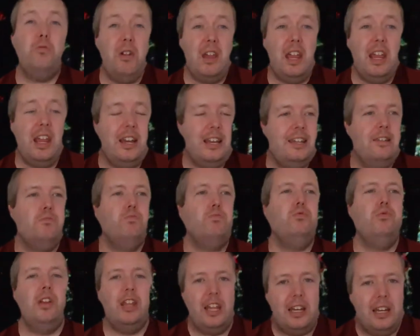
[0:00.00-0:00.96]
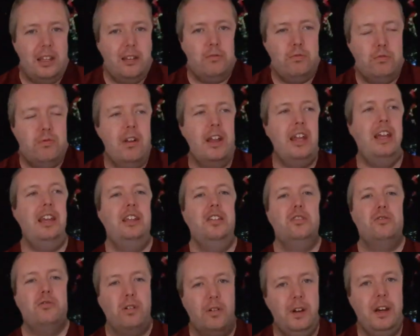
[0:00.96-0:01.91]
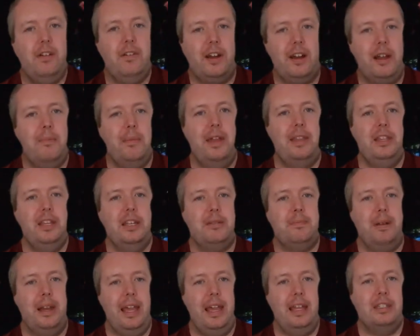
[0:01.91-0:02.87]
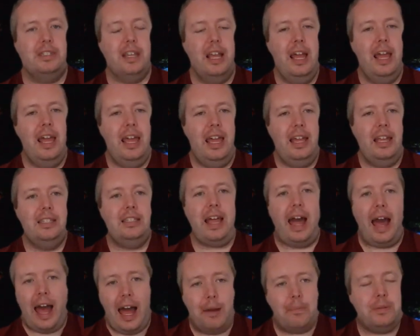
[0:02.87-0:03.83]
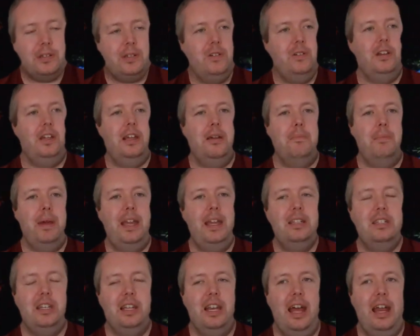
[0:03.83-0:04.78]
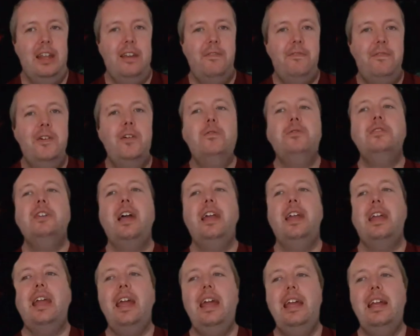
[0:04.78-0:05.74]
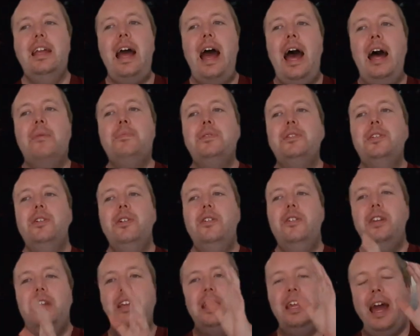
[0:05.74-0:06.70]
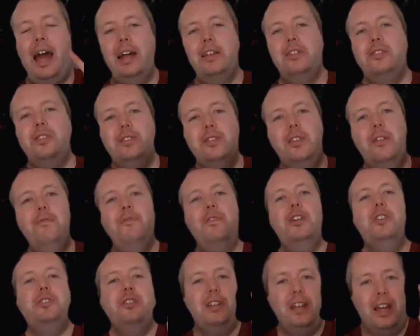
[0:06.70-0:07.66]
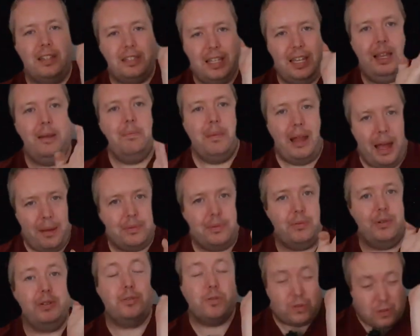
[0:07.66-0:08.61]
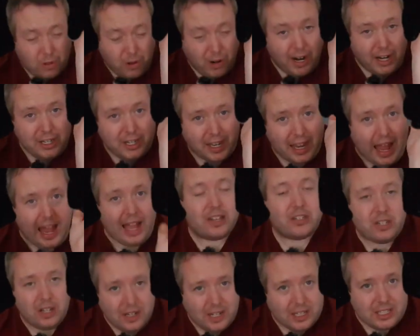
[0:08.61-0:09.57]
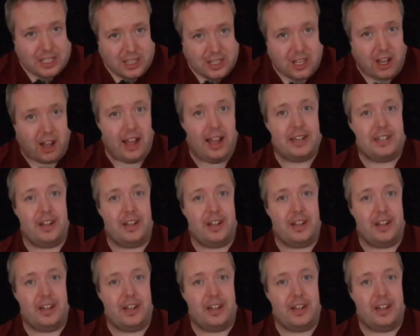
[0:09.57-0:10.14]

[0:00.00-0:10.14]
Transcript: really strongly recommend this place. It's absolutely amazing, and it feels like it absolutely captures the vision that TeamLabs were trying to capture this entire